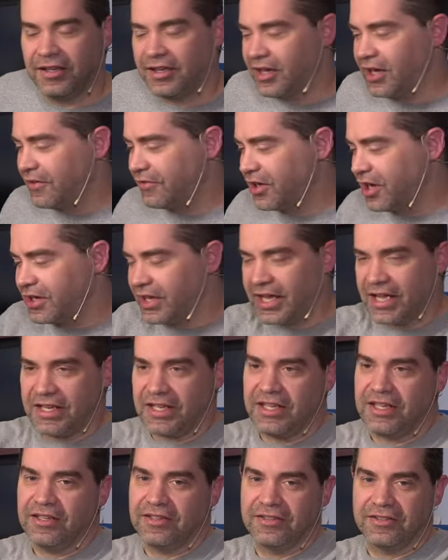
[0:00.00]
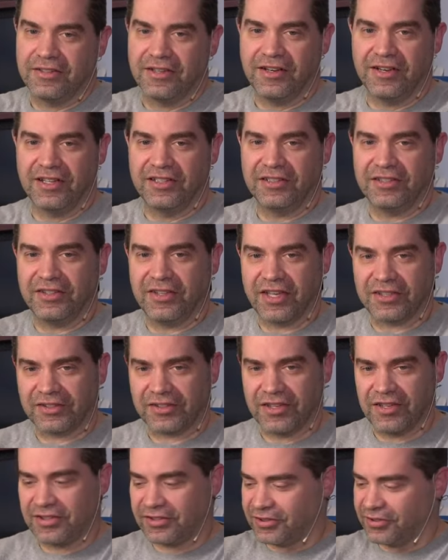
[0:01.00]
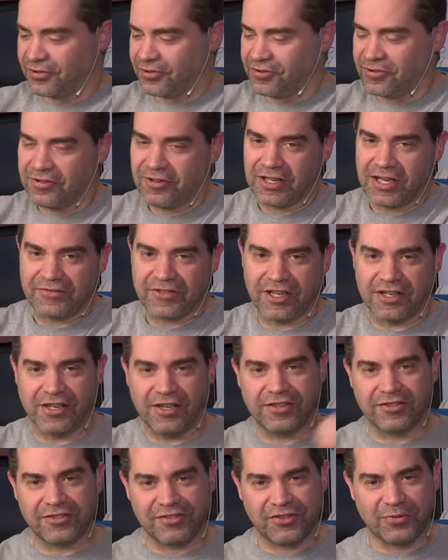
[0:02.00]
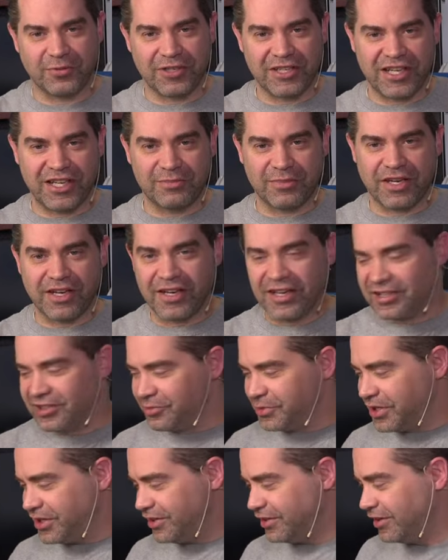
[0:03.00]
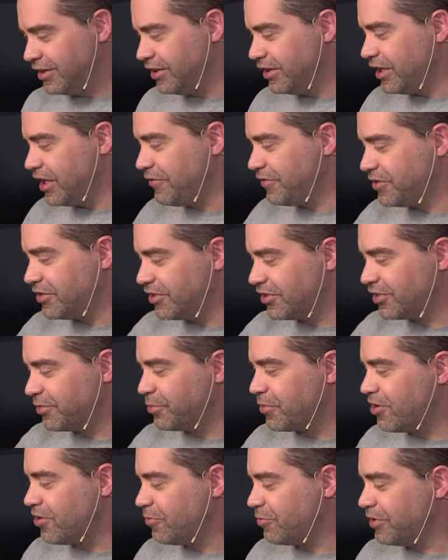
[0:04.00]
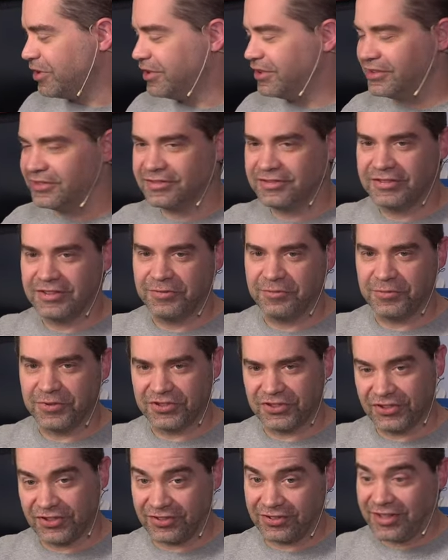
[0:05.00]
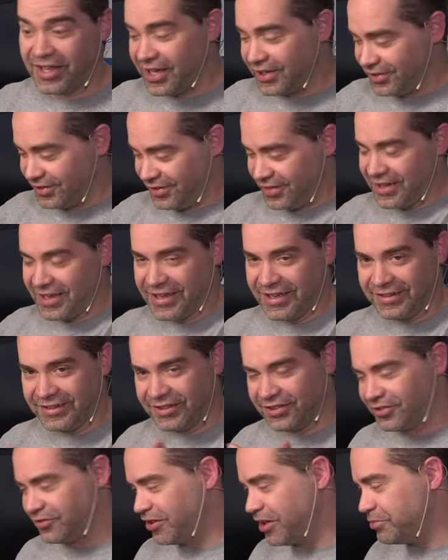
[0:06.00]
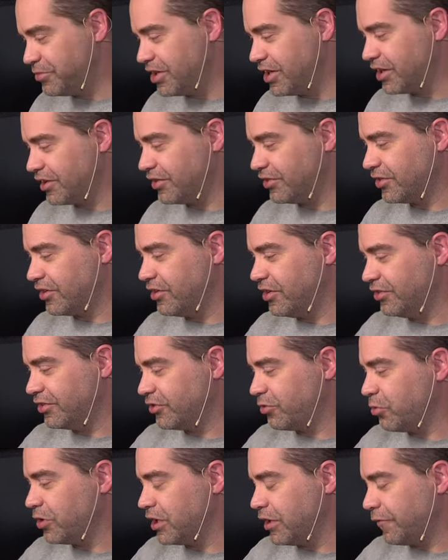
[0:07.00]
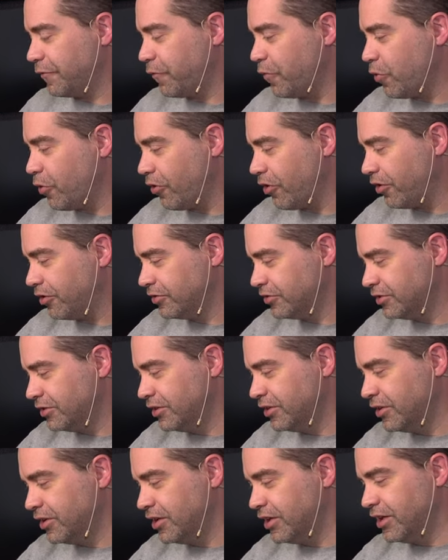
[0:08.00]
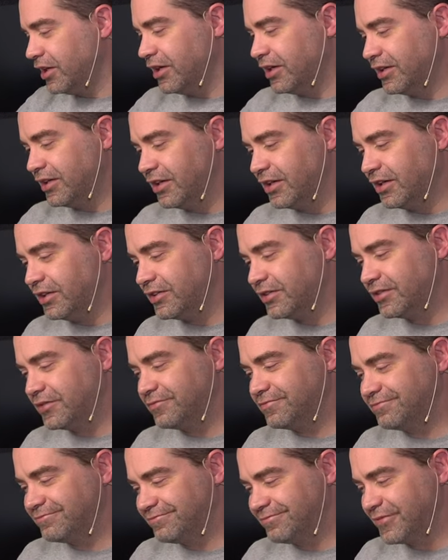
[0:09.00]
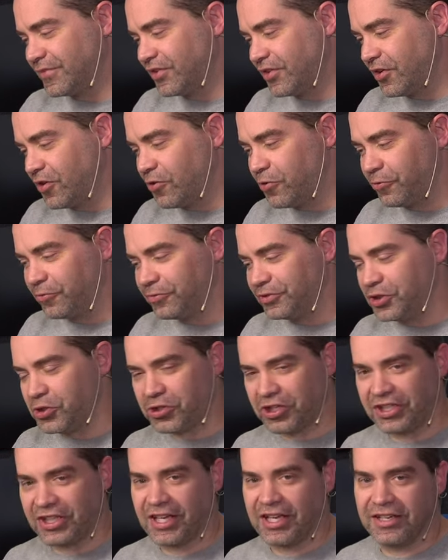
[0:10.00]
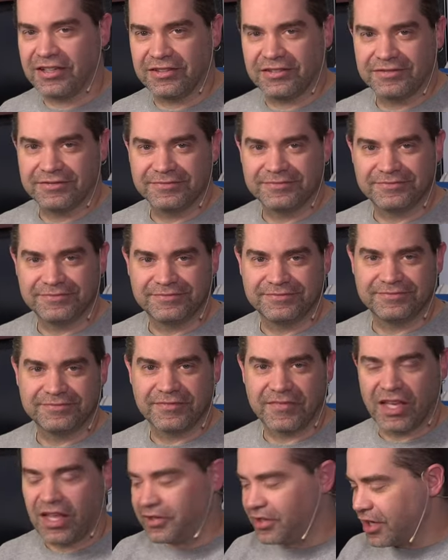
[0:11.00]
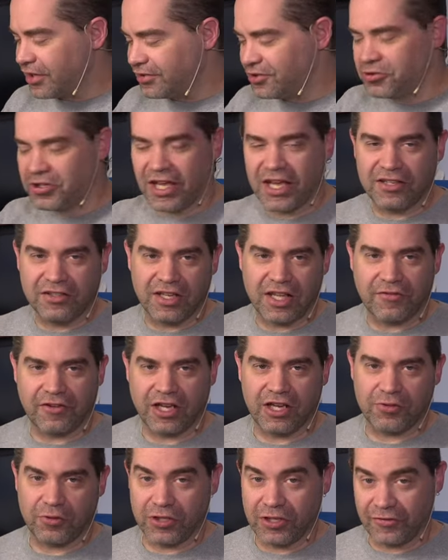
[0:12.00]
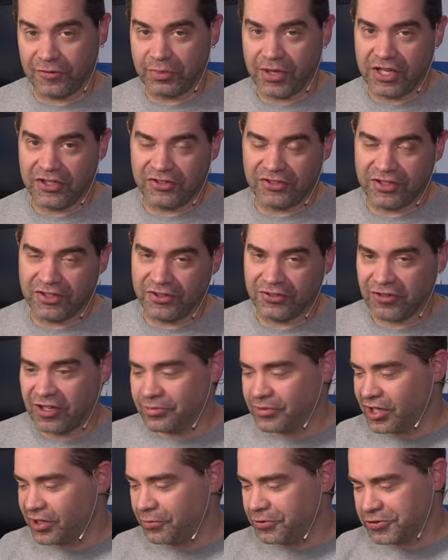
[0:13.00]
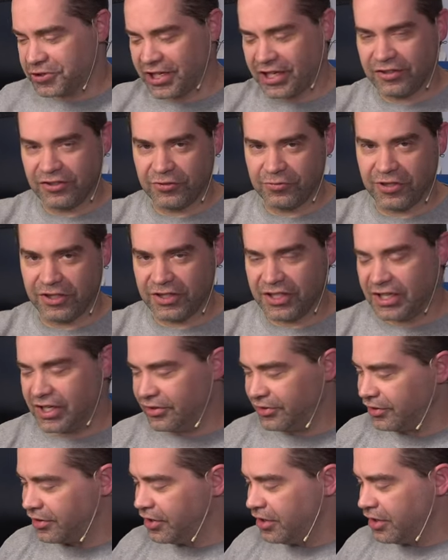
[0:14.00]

I've got eighty on the X-Keys controller, and I've got one hundred twenty-eight behind me. Even the small one, which is less than the Stream Deck, is, is twenty-four. Uh, so you can get, and yes, you can navigate through different pages on the Stream Deck, which you can't do on these.